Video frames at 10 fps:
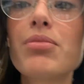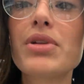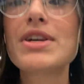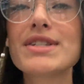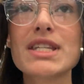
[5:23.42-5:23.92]

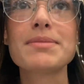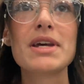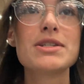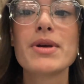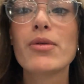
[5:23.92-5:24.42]
please
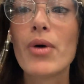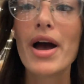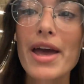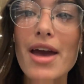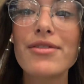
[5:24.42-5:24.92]
explain to me
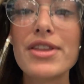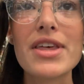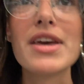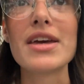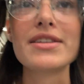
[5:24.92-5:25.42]
why
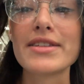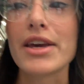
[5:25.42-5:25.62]
everything is like